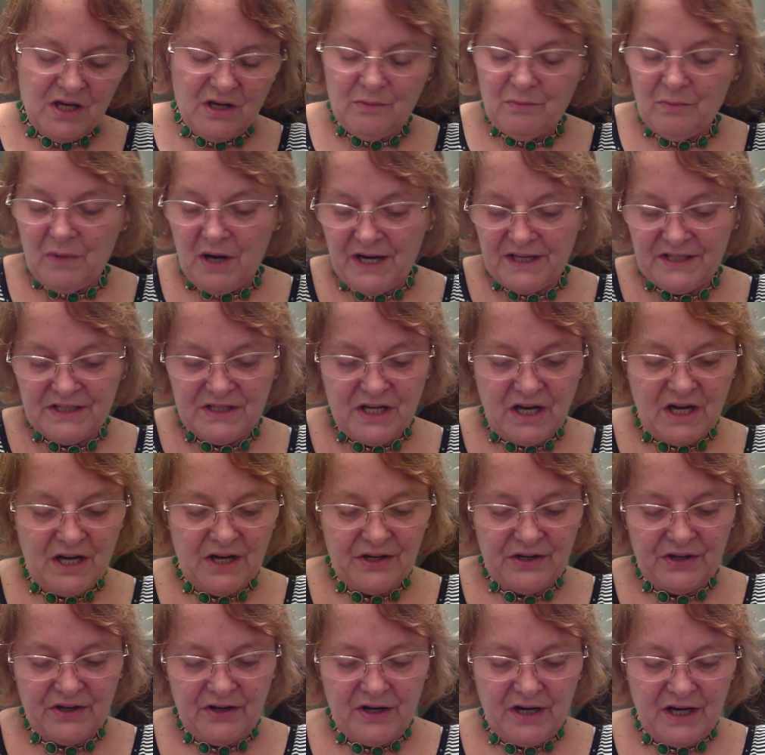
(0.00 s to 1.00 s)
My
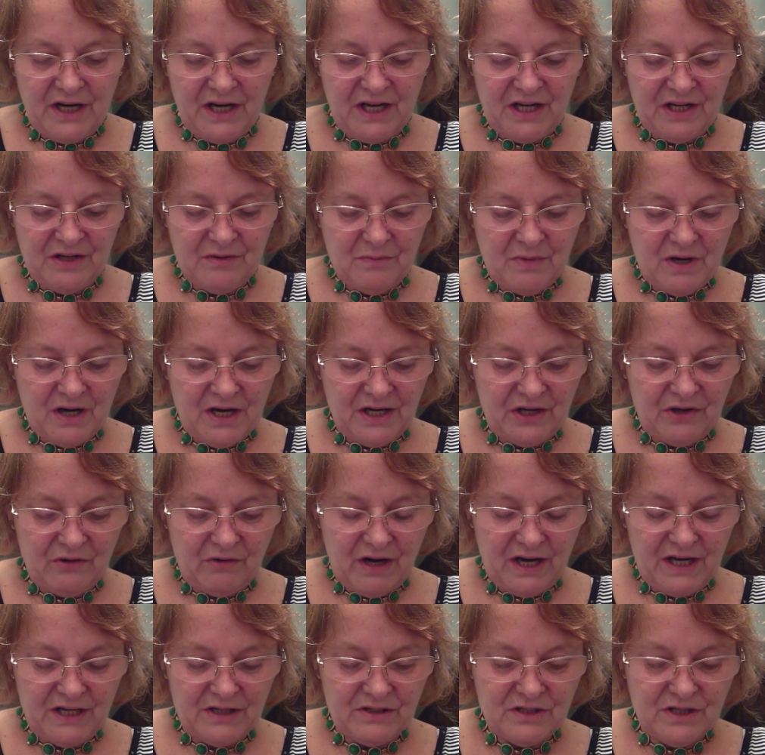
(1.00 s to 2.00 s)
daughter and my
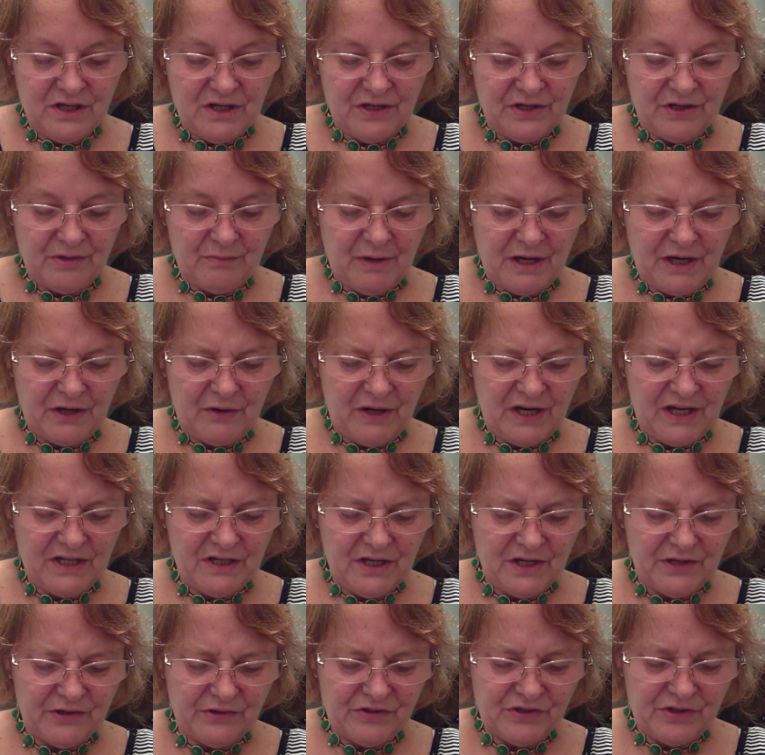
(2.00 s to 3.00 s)
granddaughter, my
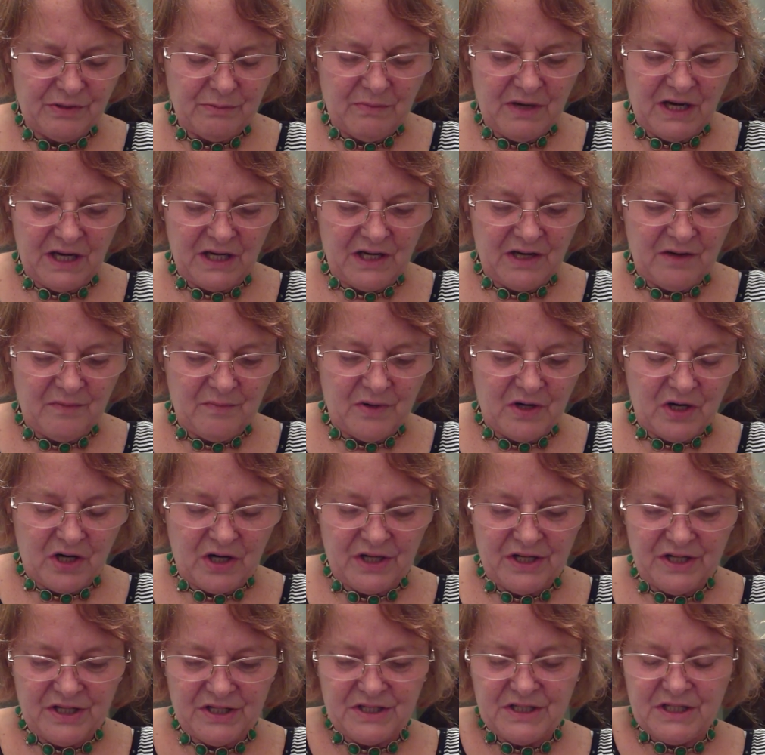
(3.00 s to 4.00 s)
granddaughter's a makeup
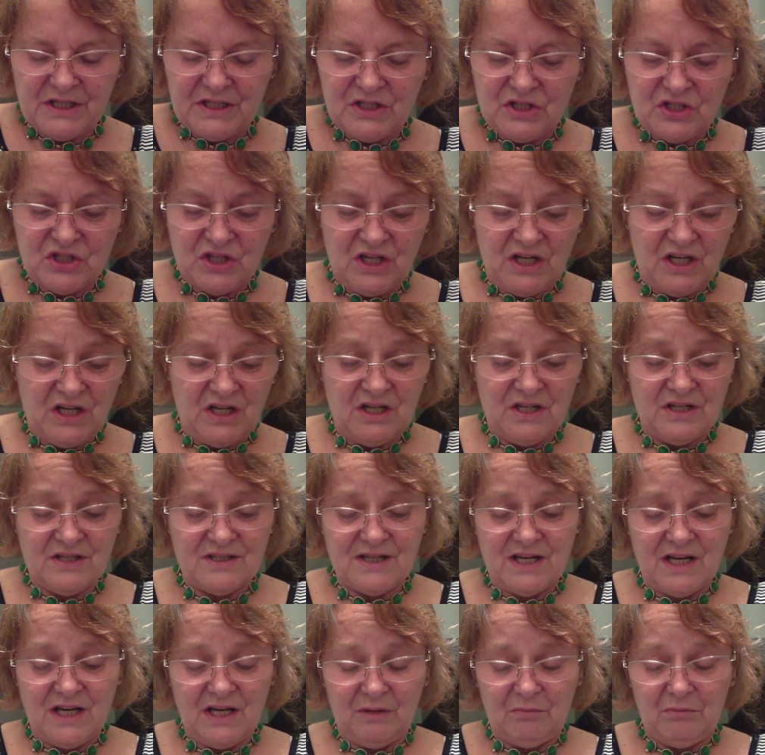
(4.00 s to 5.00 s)
artist, and she
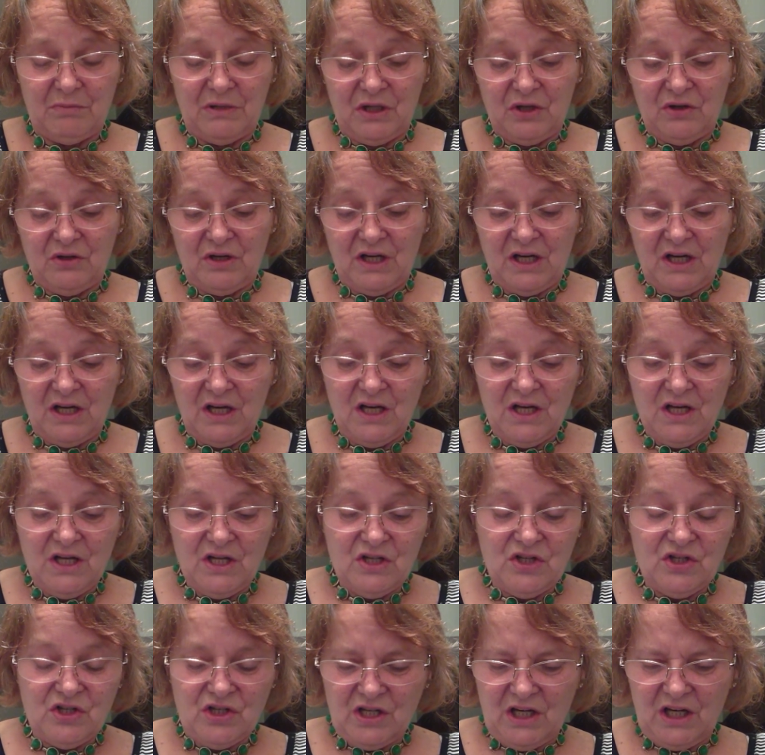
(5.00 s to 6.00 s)
is a beauty.
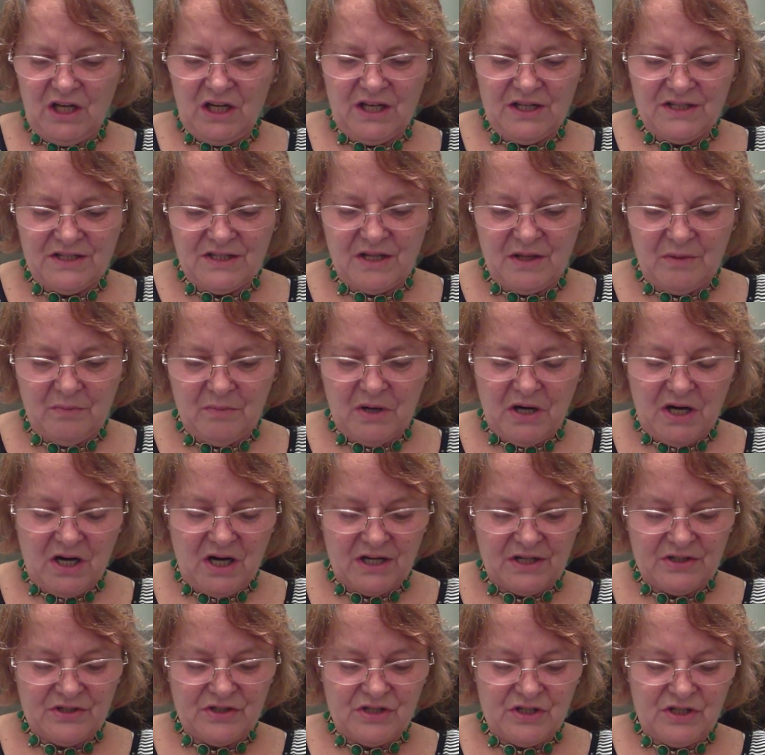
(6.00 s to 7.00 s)
She gets the
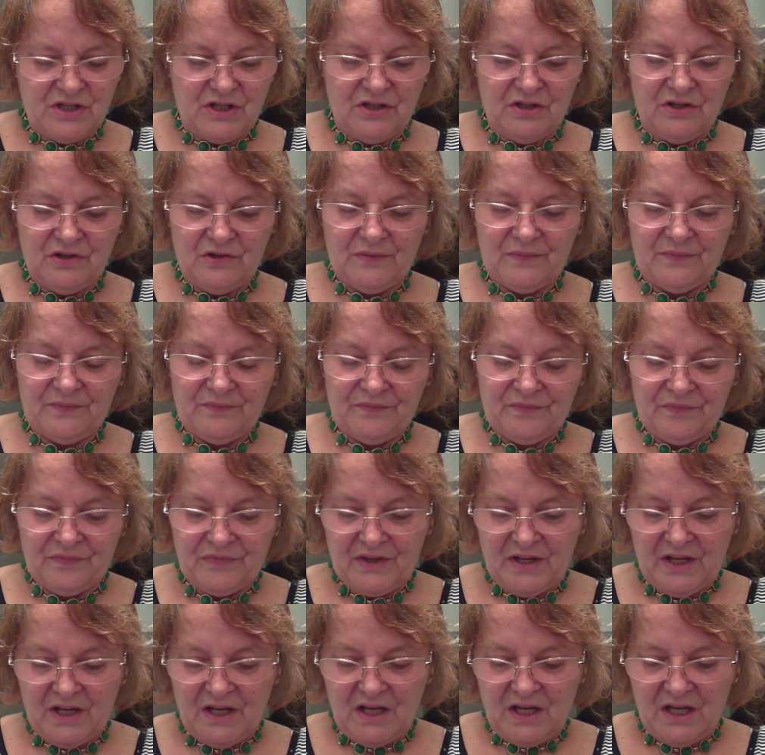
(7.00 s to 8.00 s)
box too,
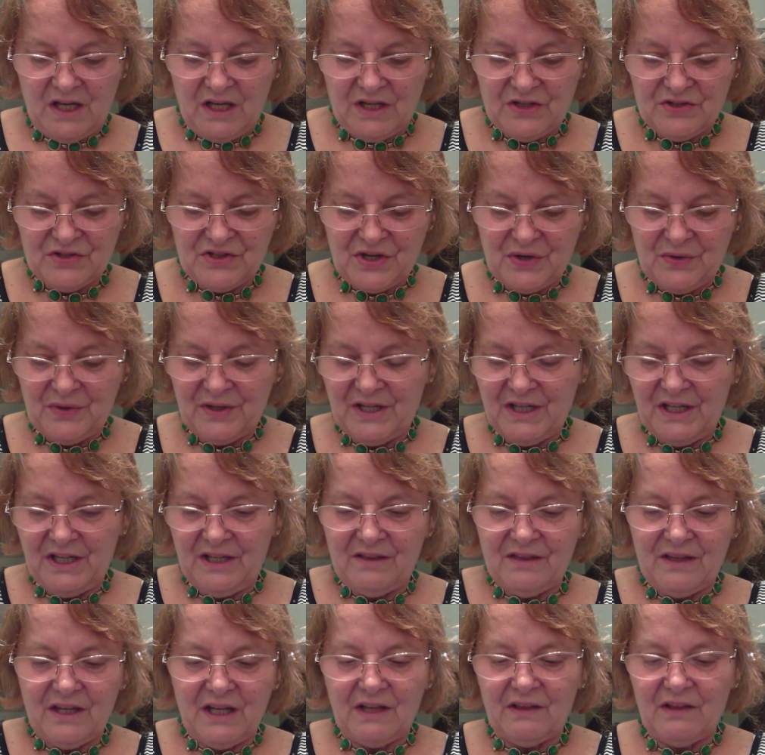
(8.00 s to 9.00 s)
and so
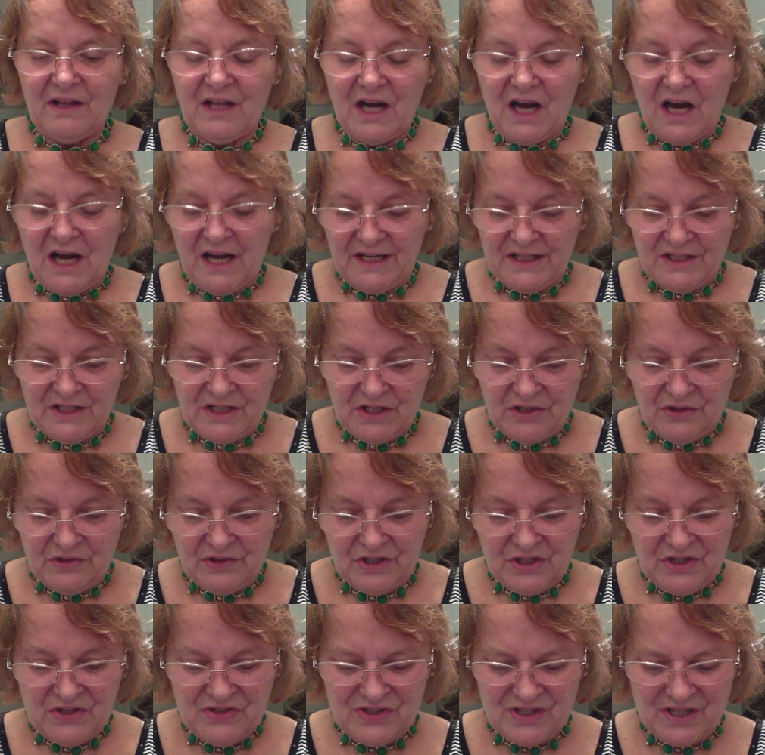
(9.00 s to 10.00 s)
anything that I don't
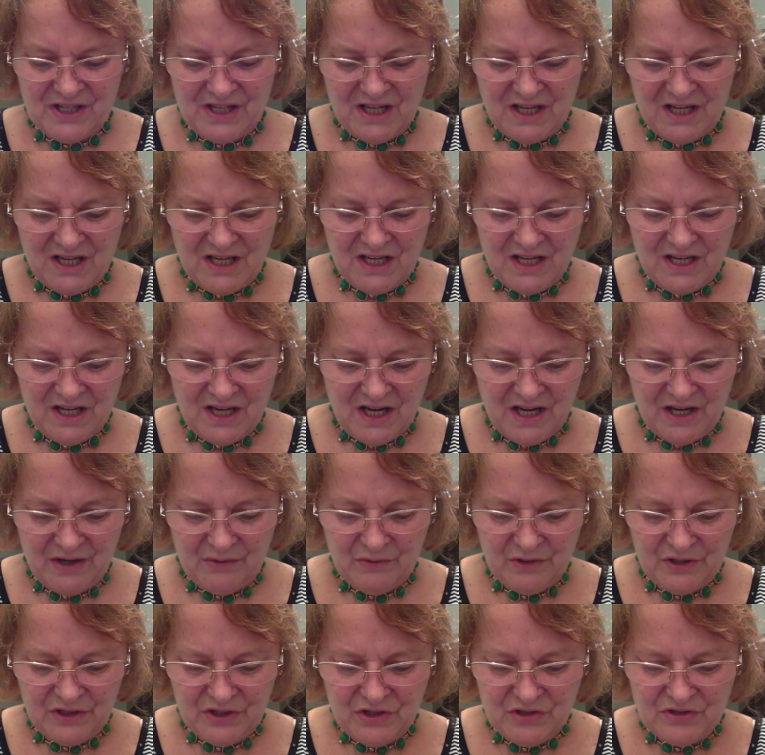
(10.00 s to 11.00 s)
use in it, I
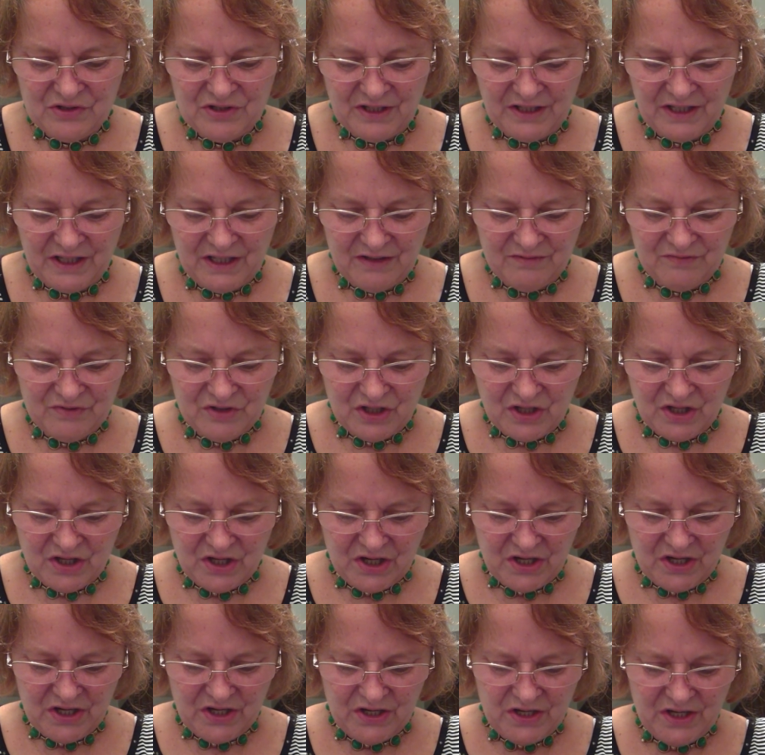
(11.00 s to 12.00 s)
will usually give to
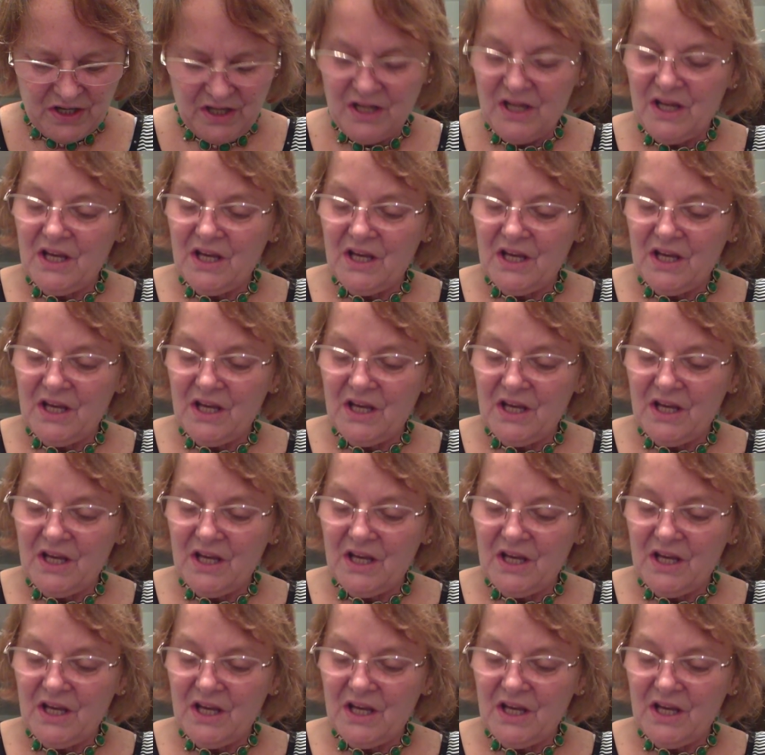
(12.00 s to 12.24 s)
her.